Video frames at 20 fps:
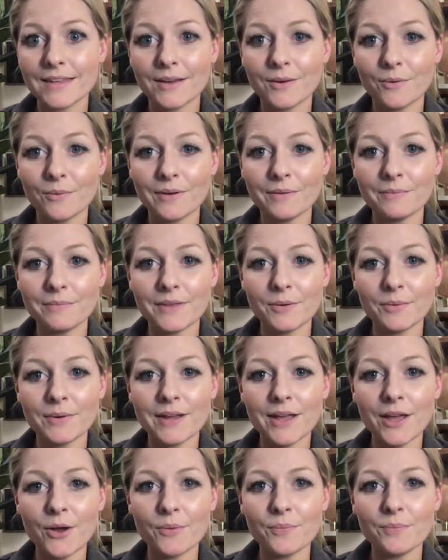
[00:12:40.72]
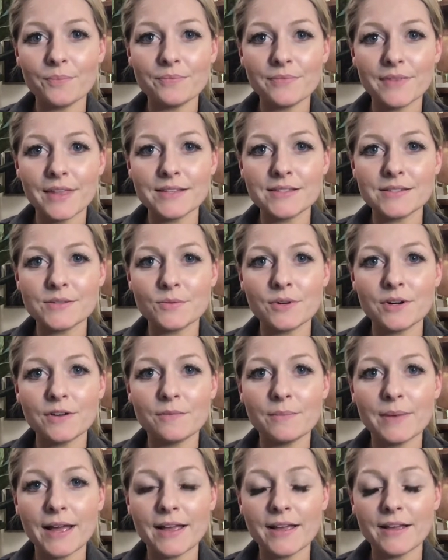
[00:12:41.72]
well, there we go. That's one
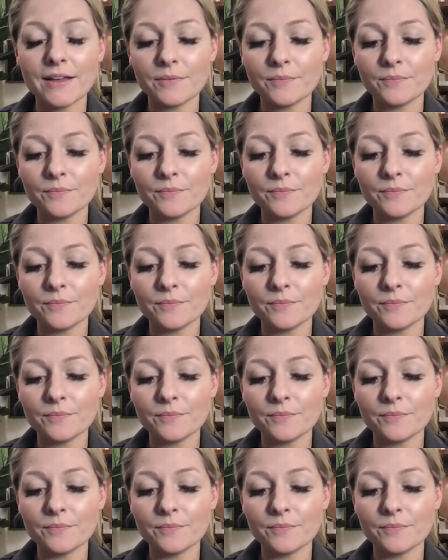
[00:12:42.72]
of my,